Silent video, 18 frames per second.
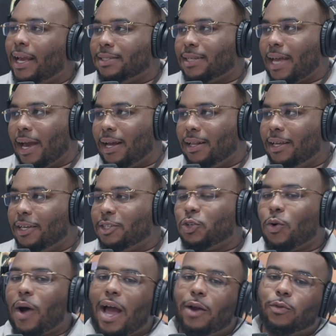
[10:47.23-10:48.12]
Exactly.
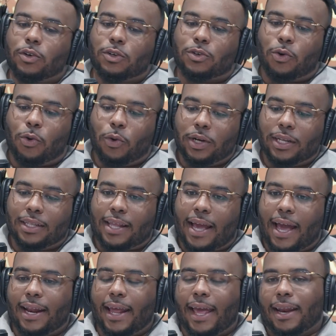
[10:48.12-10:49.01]
So I recorded
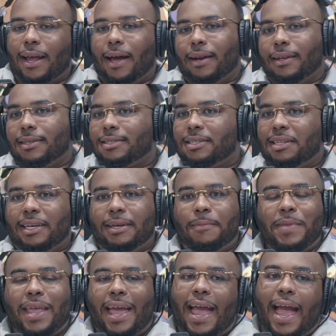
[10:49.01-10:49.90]
that and
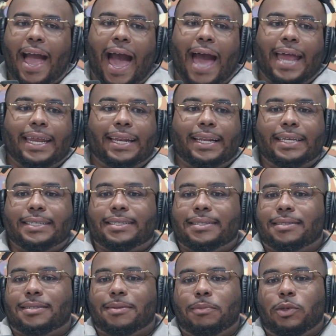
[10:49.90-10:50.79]
honestly, I didn't
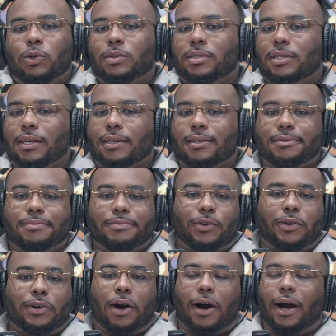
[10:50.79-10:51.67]
listen to music
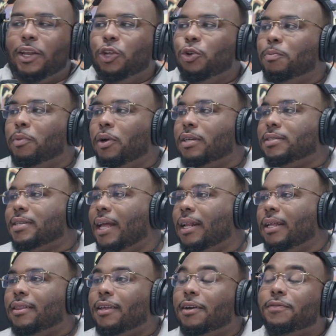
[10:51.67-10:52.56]
or audiobooks,
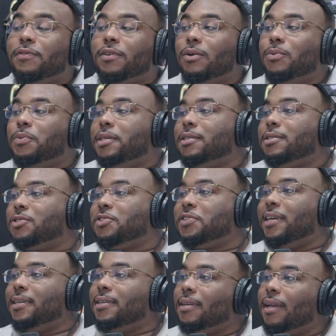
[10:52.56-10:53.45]
anything for a week straight.